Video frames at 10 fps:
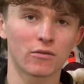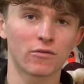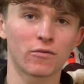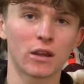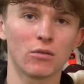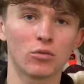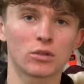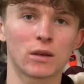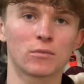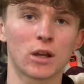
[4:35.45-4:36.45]
feet will
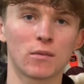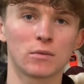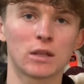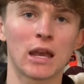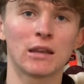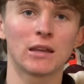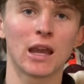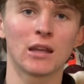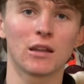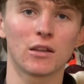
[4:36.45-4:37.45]
sometimes hit the
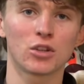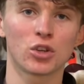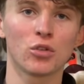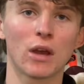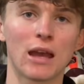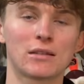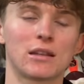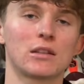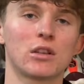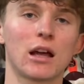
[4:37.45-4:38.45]
end of the shoe as
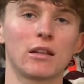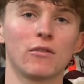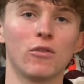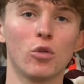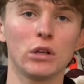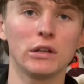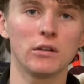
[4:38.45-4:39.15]
they're sliding forward.